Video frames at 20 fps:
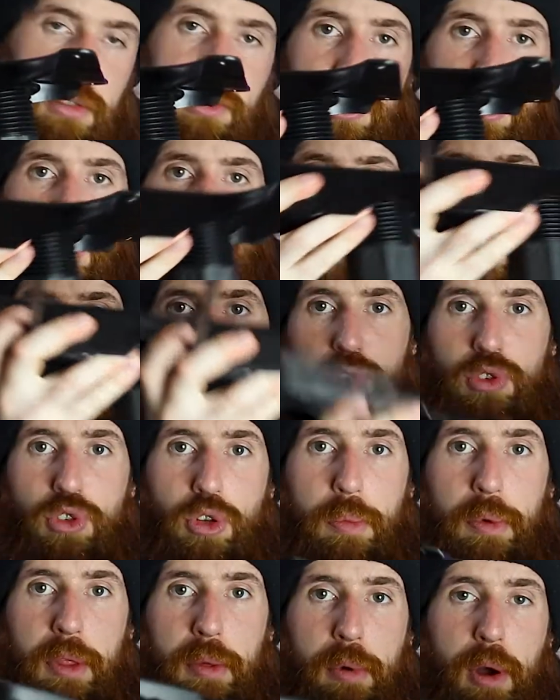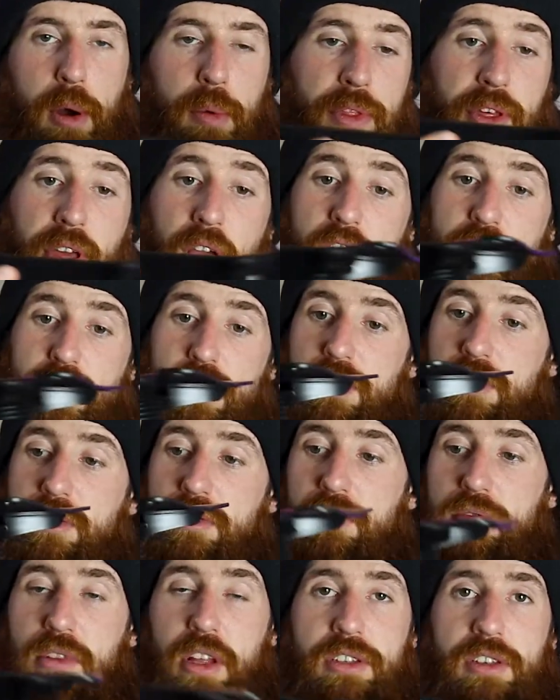just sits on top of the part with the casters,
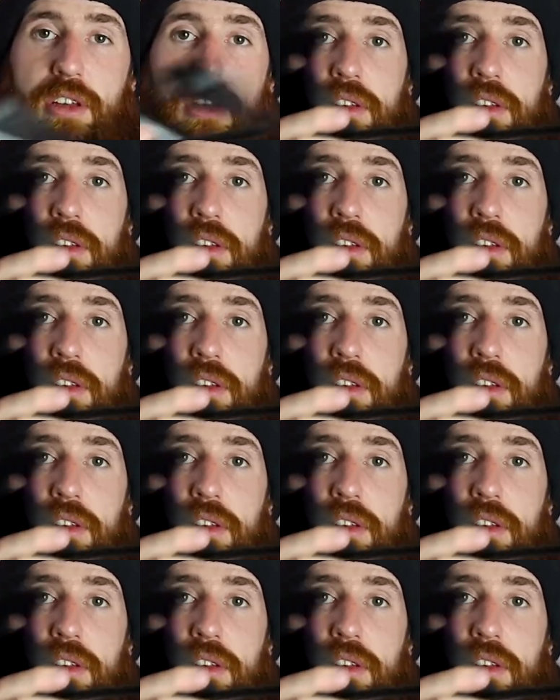and that's it.